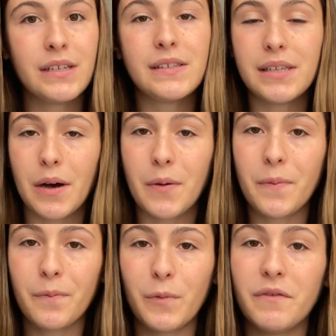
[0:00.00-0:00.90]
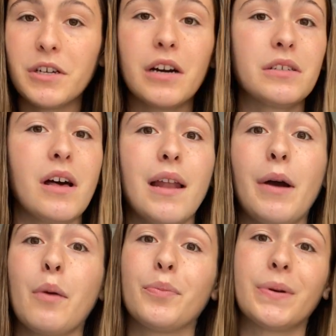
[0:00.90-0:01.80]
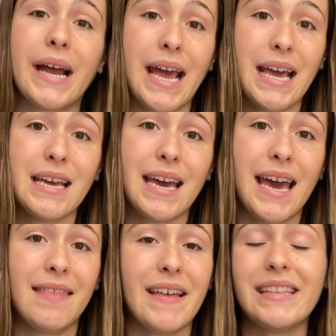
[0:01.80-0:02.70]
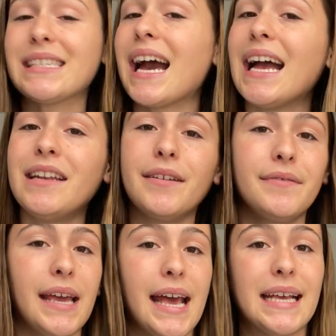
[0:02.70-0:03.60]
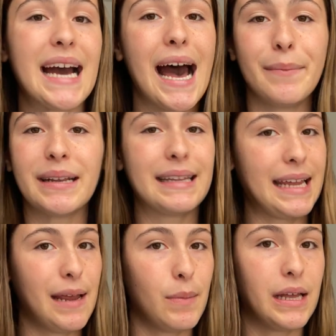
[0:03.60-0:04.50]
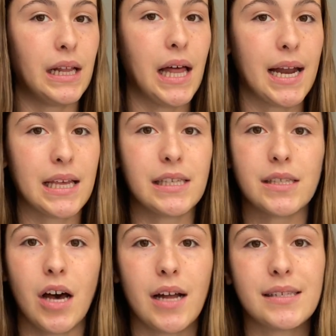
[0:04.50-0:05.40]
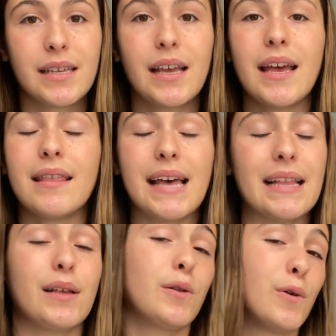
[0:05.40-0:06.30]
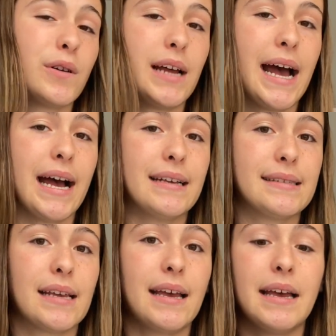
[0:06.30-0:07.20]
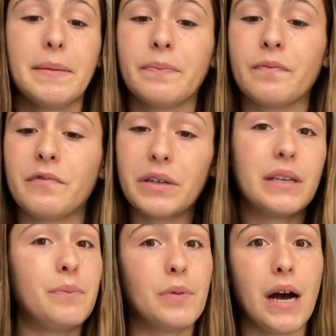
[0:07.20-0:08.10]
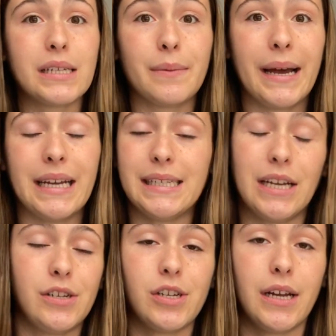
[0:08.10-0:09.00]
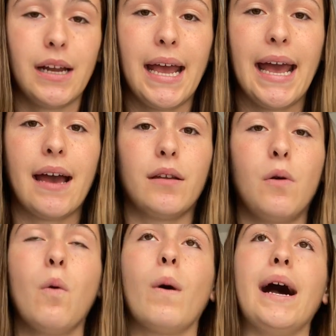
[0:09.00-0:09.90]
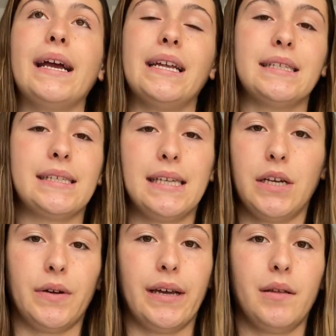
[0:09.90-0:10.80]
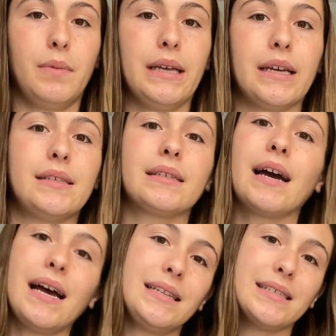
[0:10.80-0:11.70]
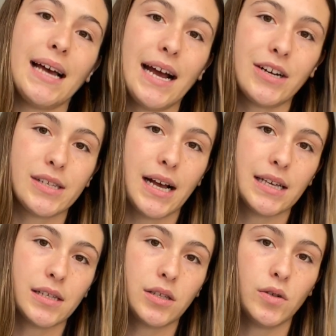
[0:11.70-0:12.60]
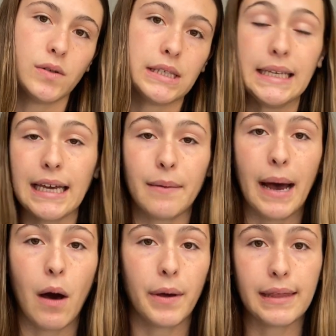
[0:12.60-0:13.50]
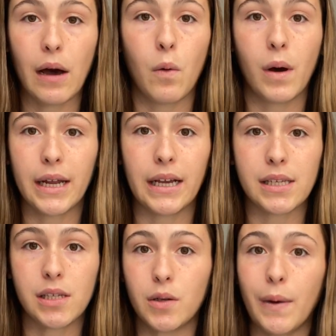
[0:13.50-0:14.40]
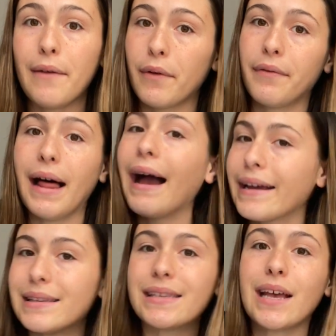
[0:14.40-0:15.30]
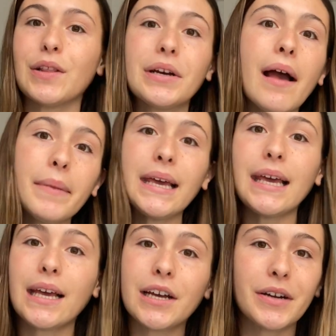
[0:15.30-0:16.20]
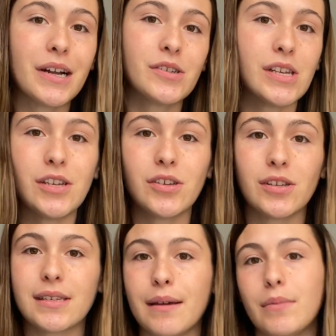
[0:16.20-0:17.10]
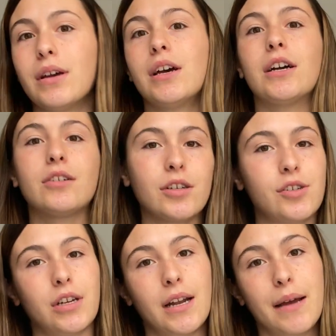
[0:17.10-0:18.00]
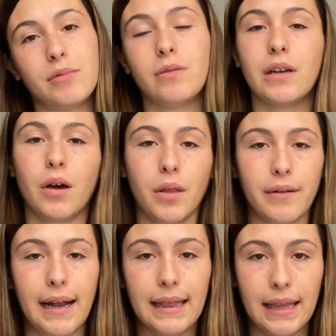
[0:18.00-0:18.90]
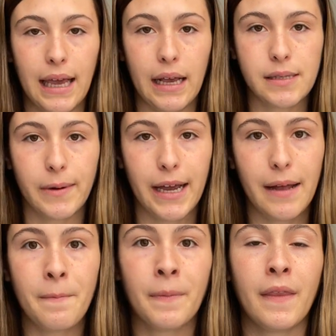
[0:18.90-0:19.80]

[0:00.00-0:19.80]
So, we've talked a lot about praying, and that's kind of a common theme in a lot of these thoughts that the Lord has really brought to my attention. And why in secret? Because God desires us to seek Him out without wanting us to wave a flag and say, Look at me, congratulations, I'm a Christian, I'm doing all the right things, right?